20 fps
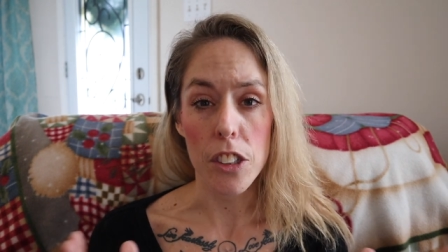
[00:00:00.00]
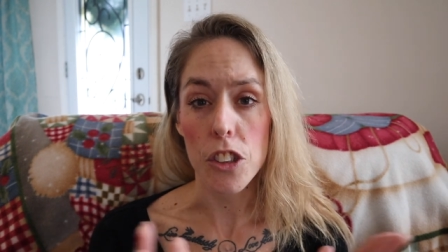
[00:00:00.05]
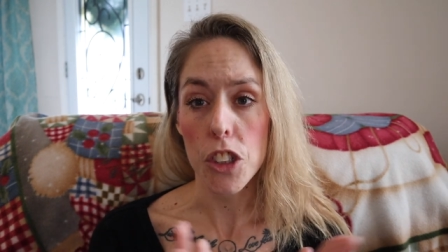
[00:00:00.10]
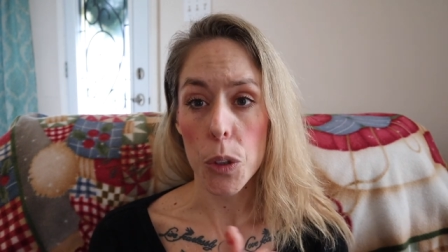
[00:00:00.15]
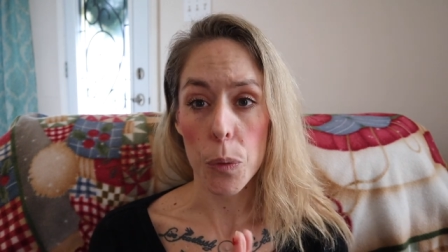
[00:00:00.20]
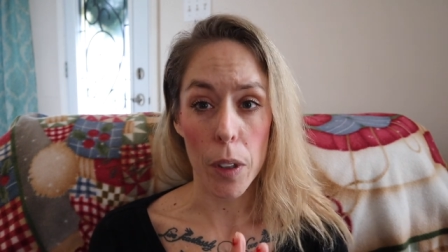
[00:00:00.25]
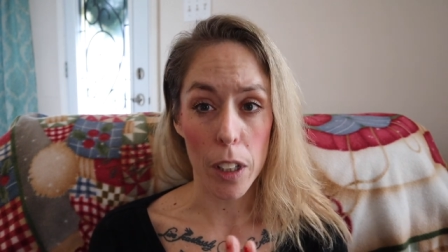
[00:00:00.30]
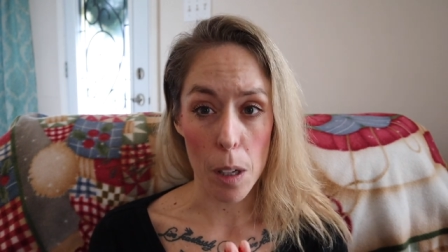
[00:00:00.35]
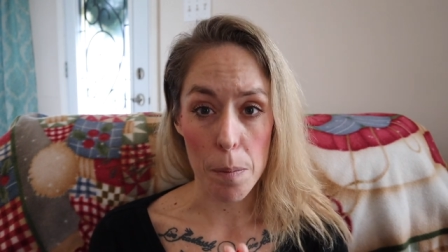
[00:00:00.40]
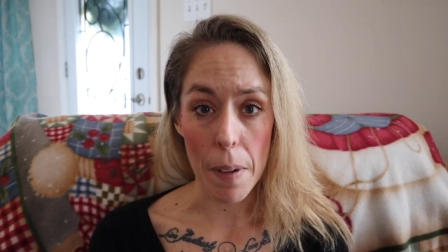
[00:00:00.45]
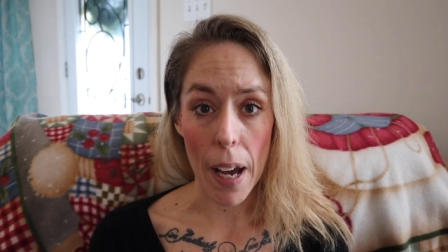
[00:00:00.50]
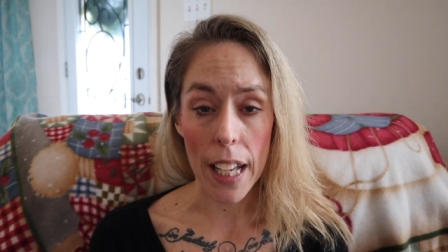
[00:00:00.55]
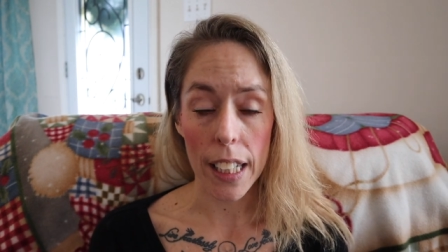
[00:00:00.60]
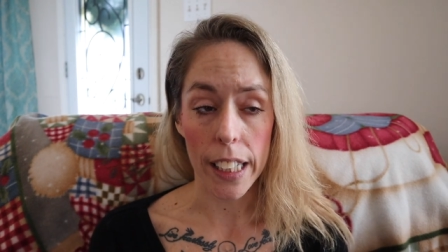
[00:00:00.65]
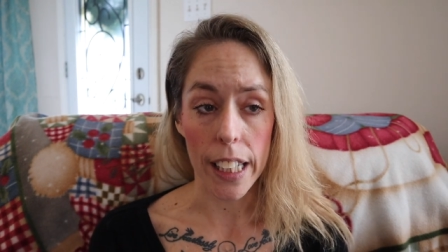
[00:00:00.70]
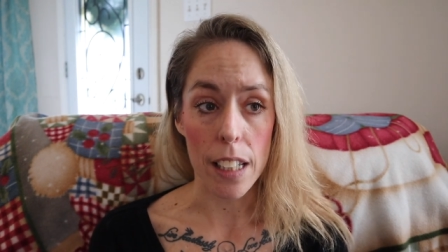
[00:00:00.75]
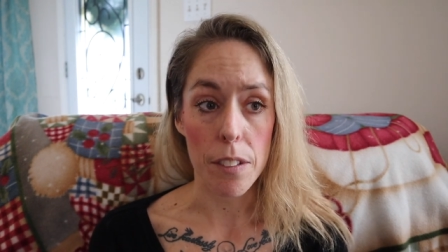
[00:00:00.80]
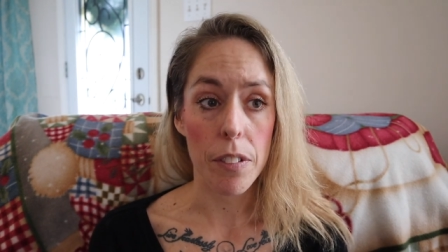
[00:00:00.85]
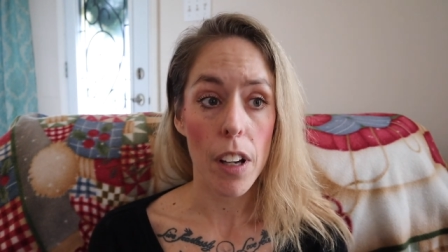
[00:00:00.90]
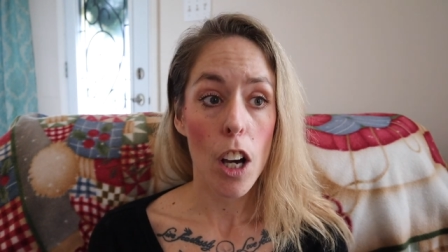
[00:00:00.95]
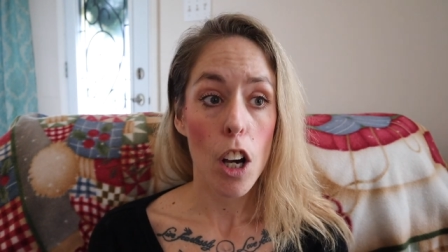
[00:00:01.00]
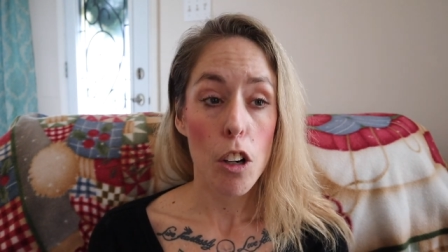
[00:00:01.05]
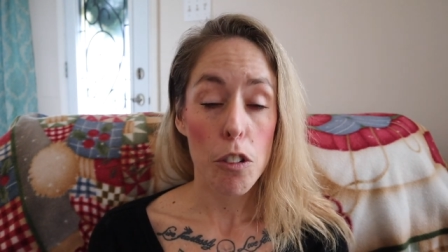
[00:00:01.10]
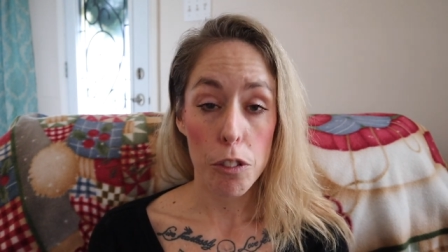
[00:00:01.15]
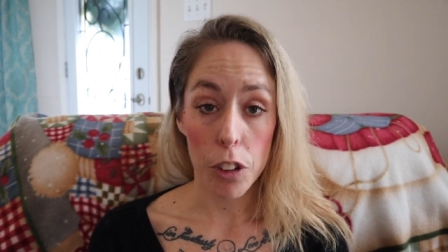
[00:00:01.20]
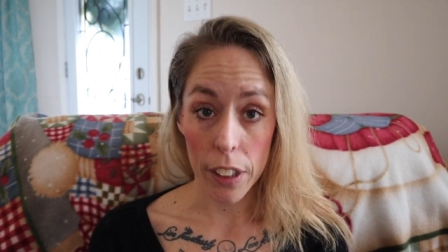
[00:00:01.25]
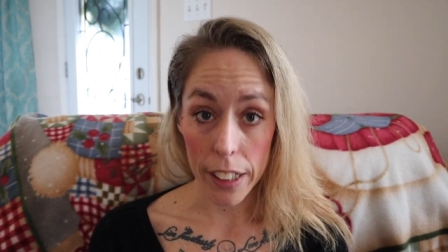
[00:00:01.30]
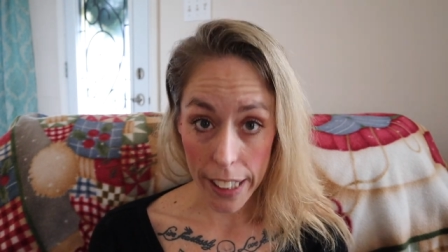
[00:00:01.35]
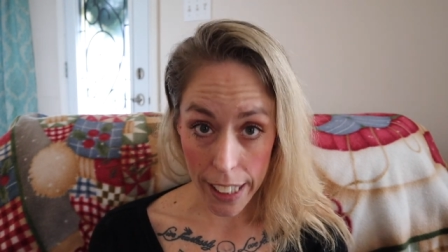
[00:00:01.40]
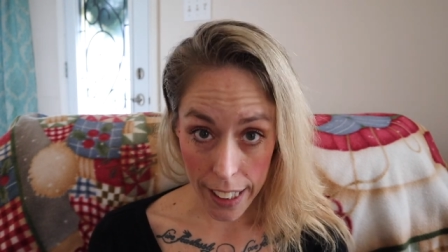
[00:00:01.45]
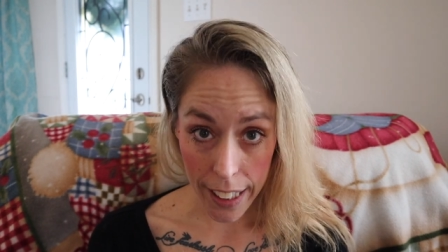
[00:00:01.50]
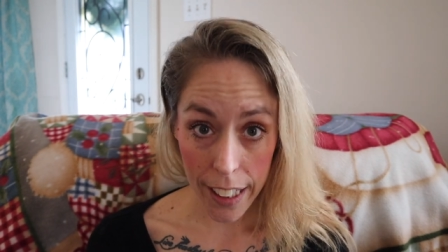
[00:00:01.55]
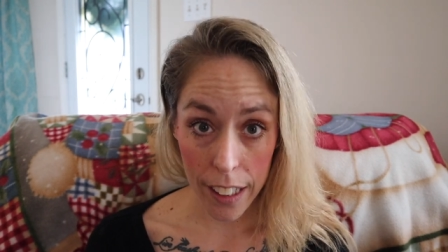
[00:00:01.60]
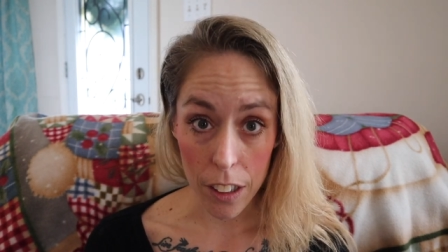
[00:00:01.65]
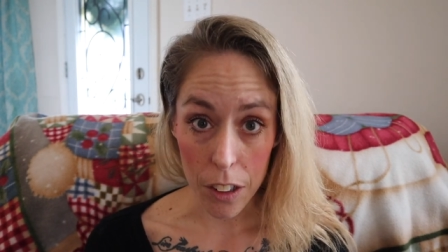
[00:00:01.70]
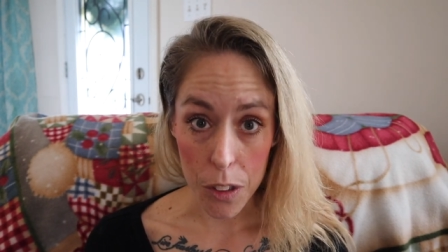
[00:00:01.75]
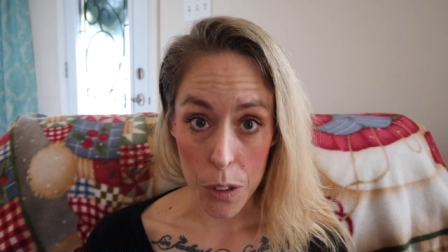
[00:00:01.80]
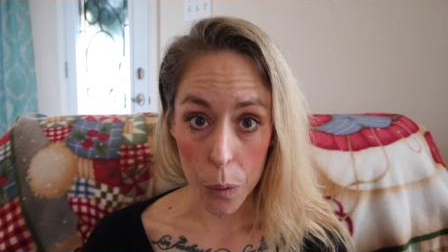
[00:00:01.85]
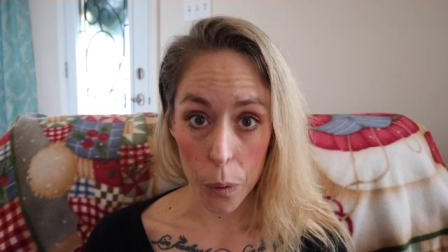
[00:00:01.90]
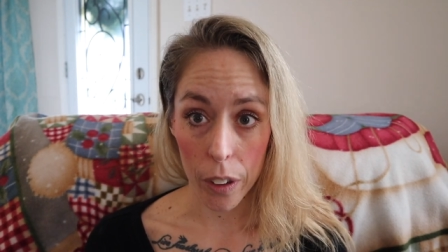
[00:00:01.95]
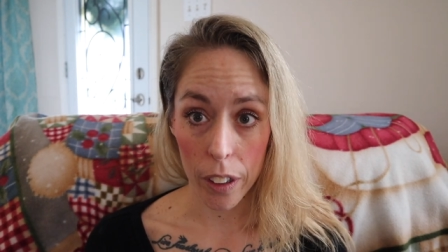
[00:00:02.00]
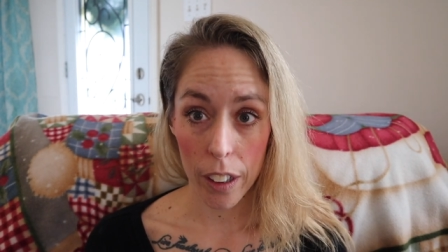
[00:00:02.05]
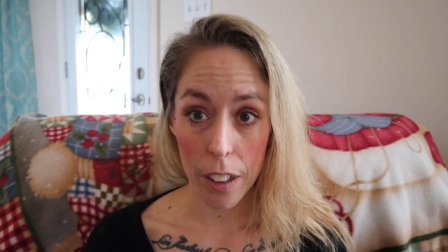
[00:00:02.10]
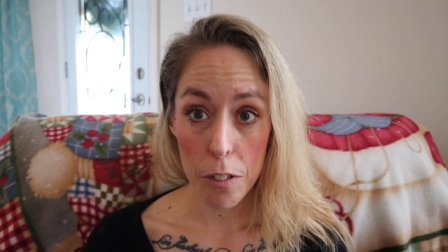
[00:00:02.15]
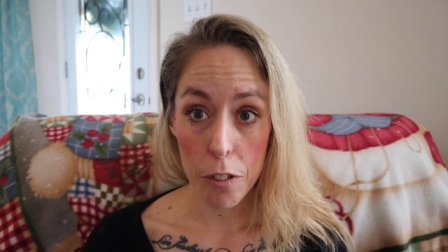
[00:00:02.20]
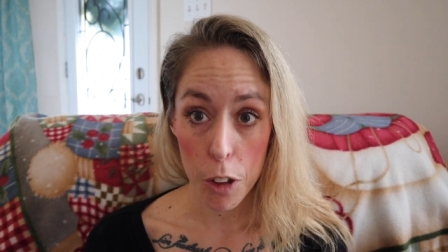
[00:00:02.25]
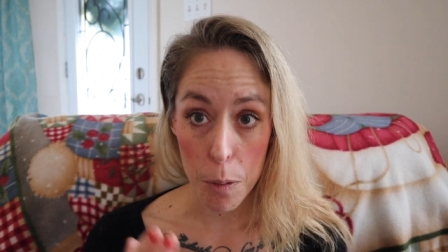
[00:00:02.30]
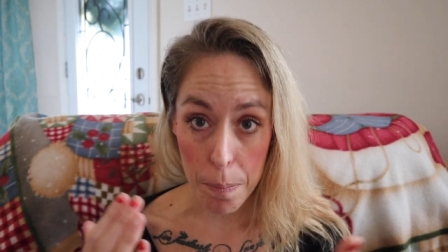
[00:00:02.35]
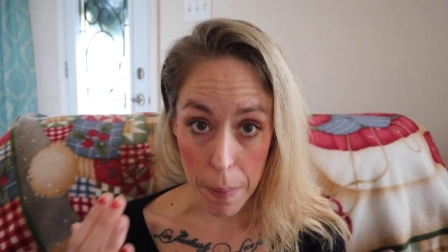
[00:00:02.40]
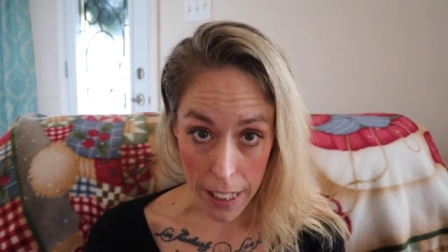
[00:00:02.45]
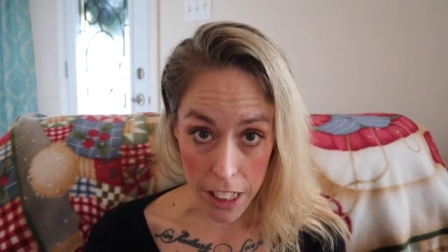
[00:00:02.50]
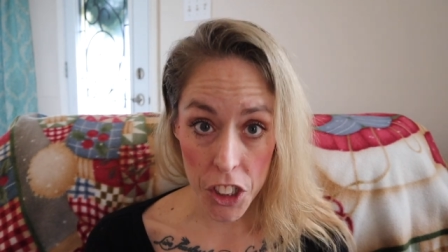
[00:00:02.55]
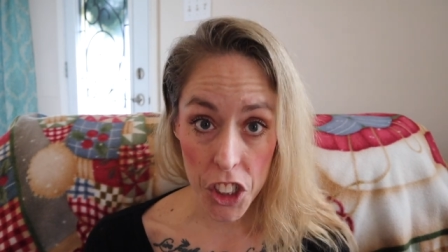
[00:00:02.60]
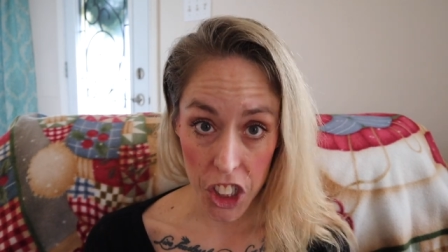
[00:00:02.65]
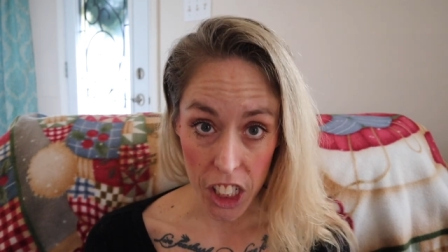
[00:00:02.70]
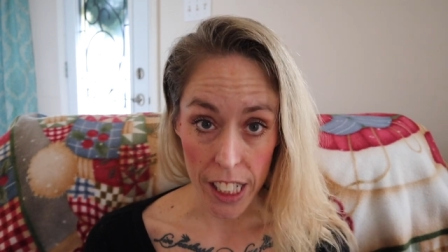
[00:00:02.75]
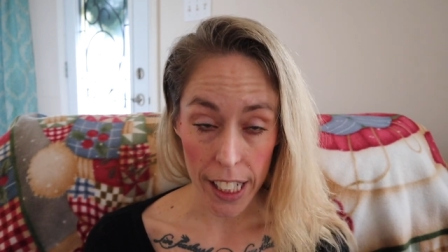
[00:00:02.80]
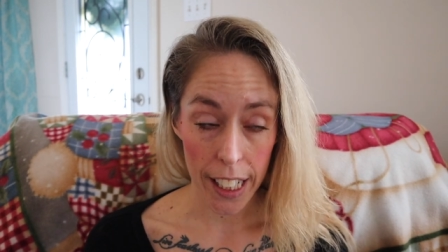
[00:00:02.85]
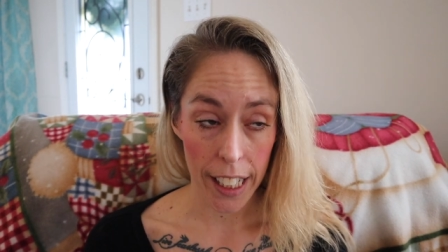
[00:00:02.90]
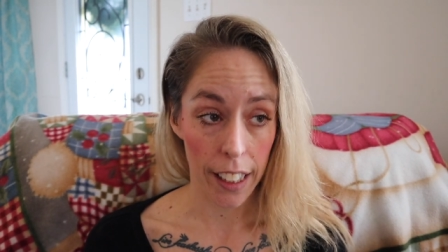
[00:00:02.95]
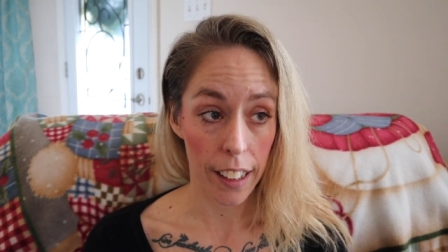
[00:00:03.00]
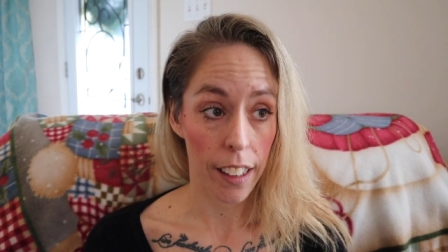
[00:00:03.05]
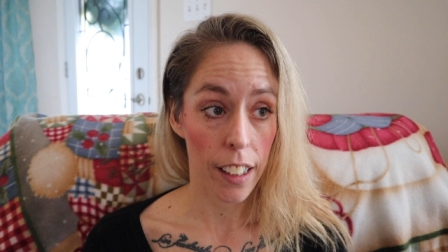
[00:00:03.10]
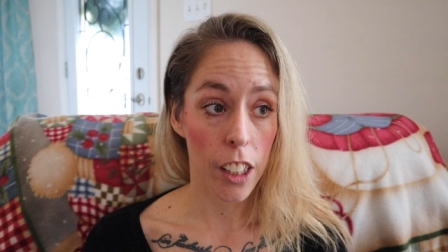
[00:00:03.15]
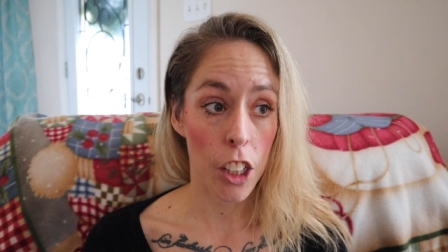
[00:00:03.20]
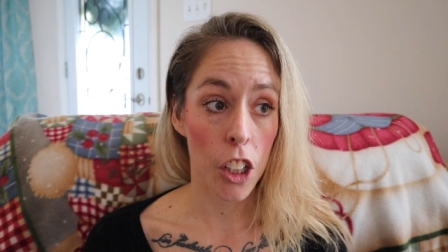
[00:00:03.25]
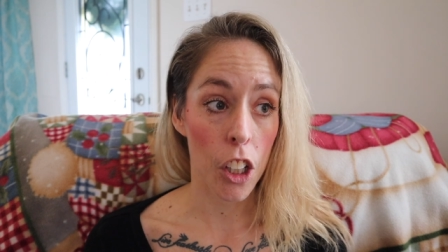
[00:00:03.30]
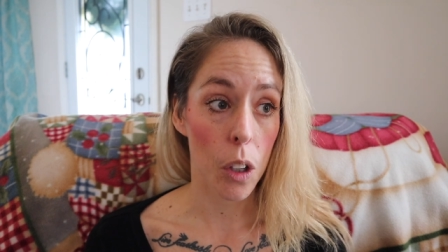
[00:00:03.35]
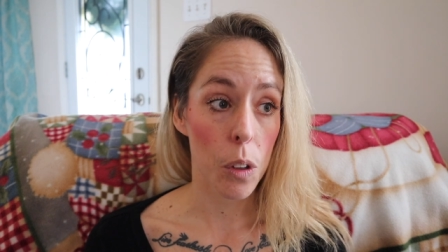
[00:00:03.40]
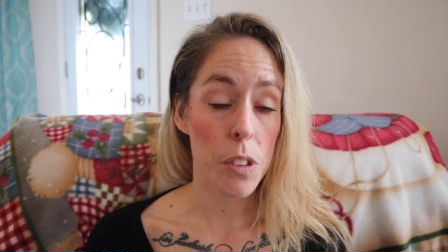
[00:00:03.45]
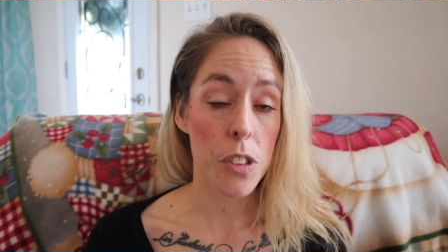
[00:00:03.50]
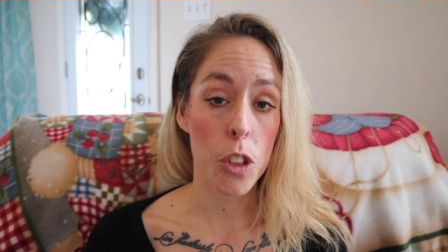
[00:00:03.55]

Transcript: and she went on mat leave for an eating disorder, for binge eating, you know?